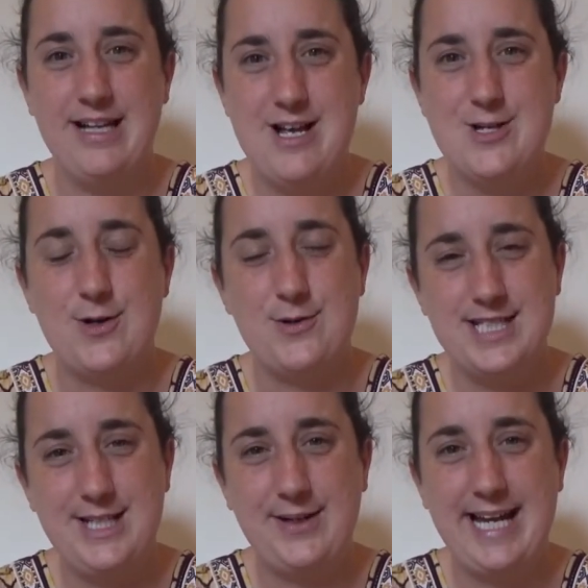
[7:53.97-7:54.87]
So I'll
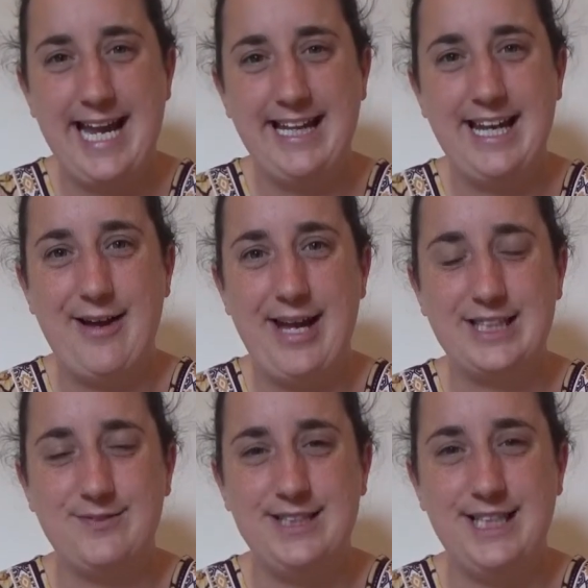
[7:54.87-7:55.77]
see you again in our
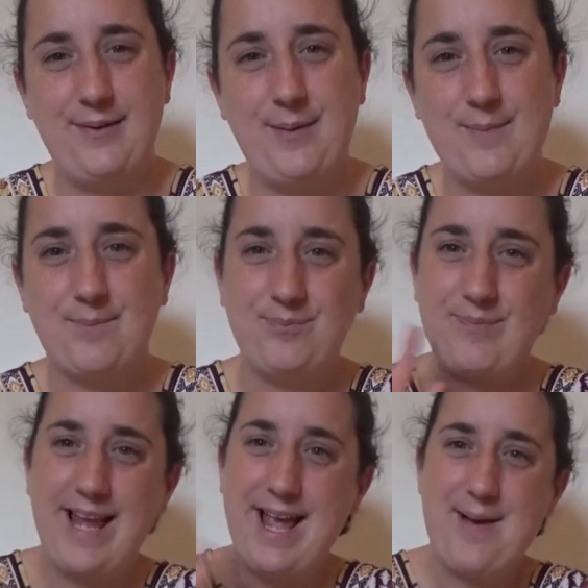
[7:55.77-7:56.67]
next video.
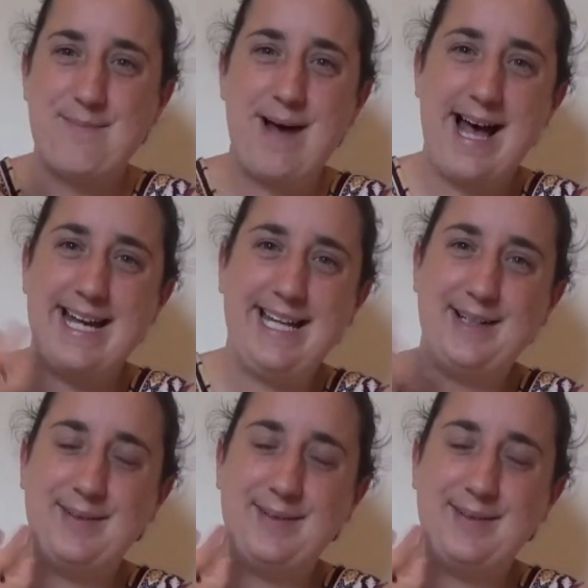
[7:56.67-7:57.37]
Bye!